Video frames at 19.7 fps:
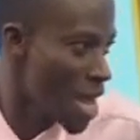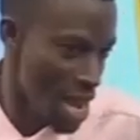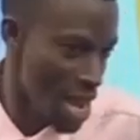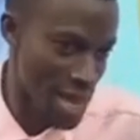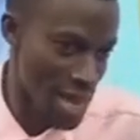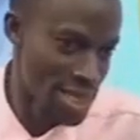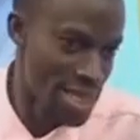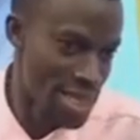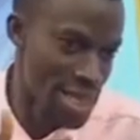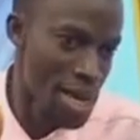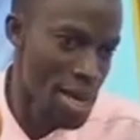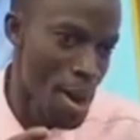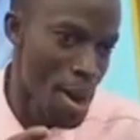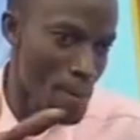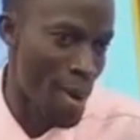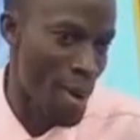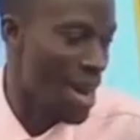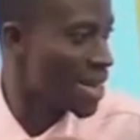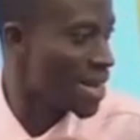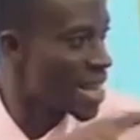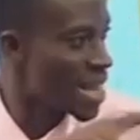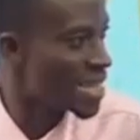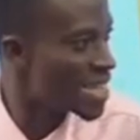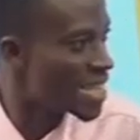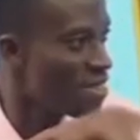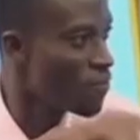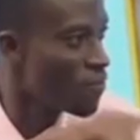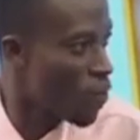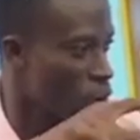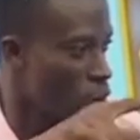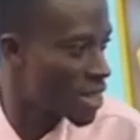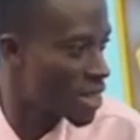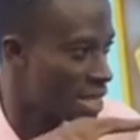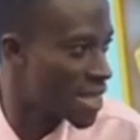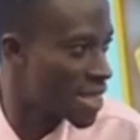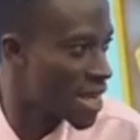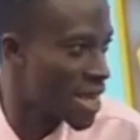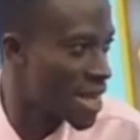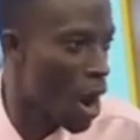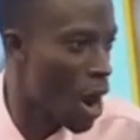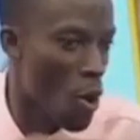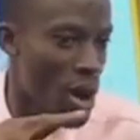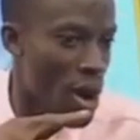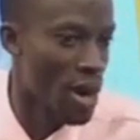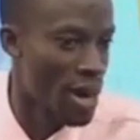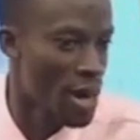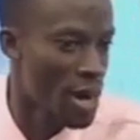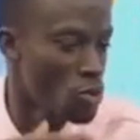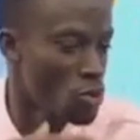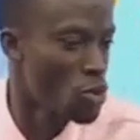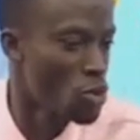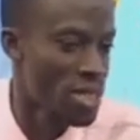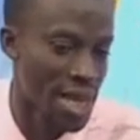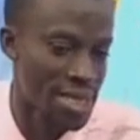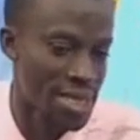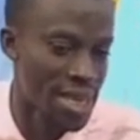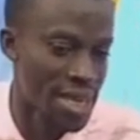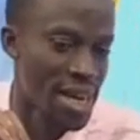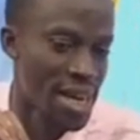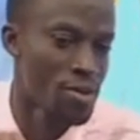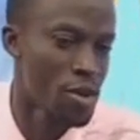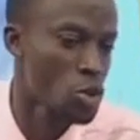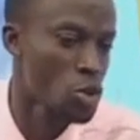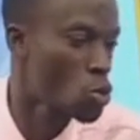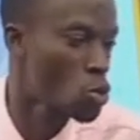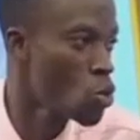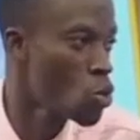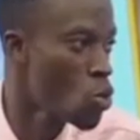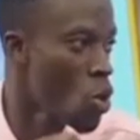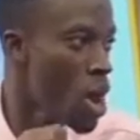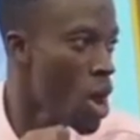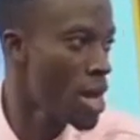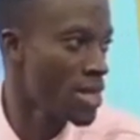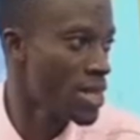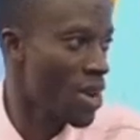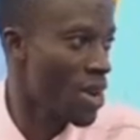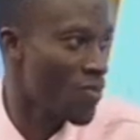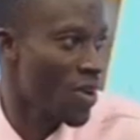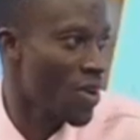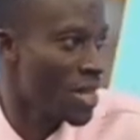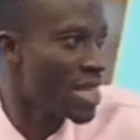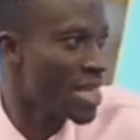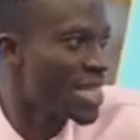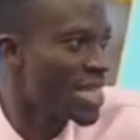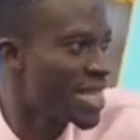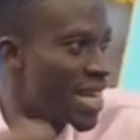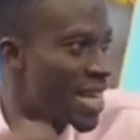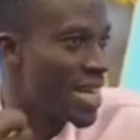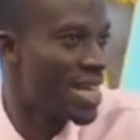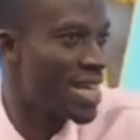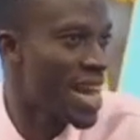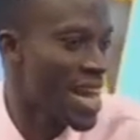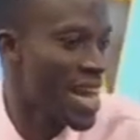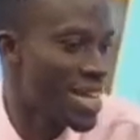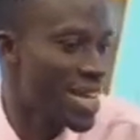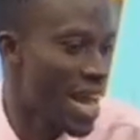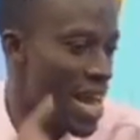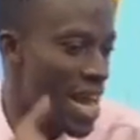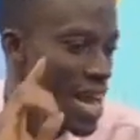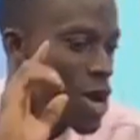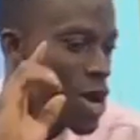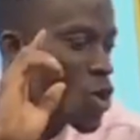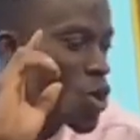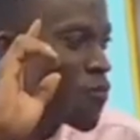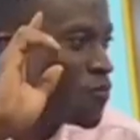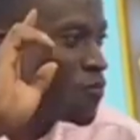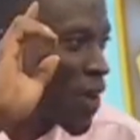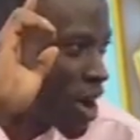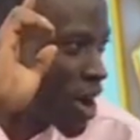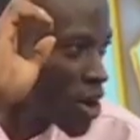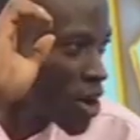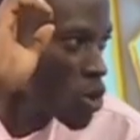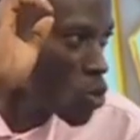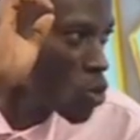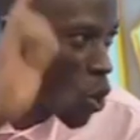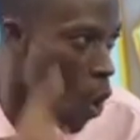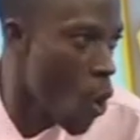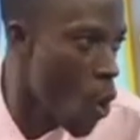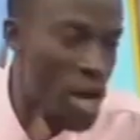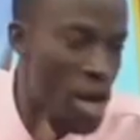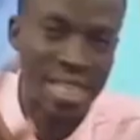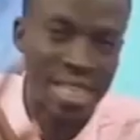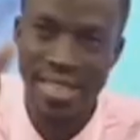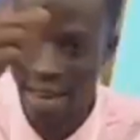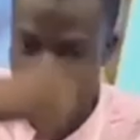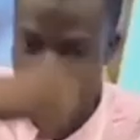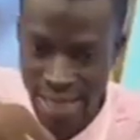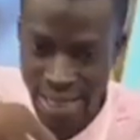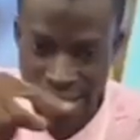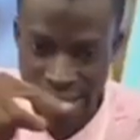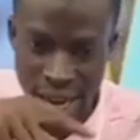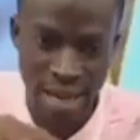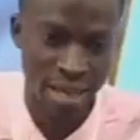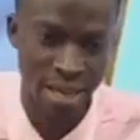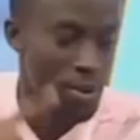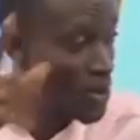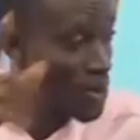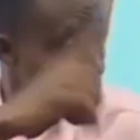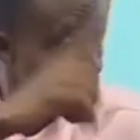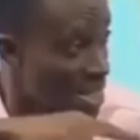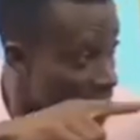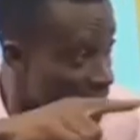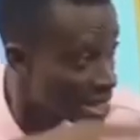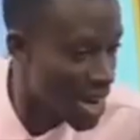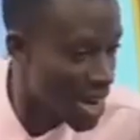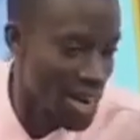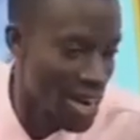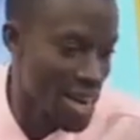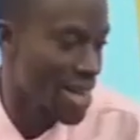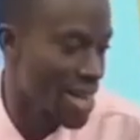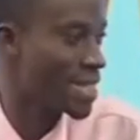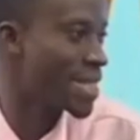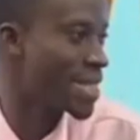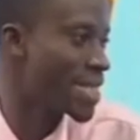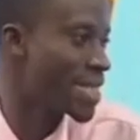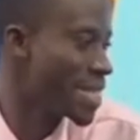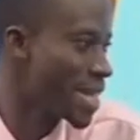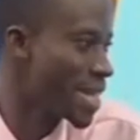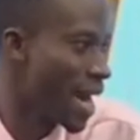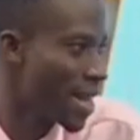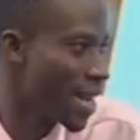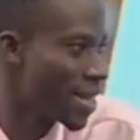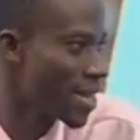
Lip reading: But 1940, say now countries are secondary school intake now very low internationally. We are seeing in Argentina.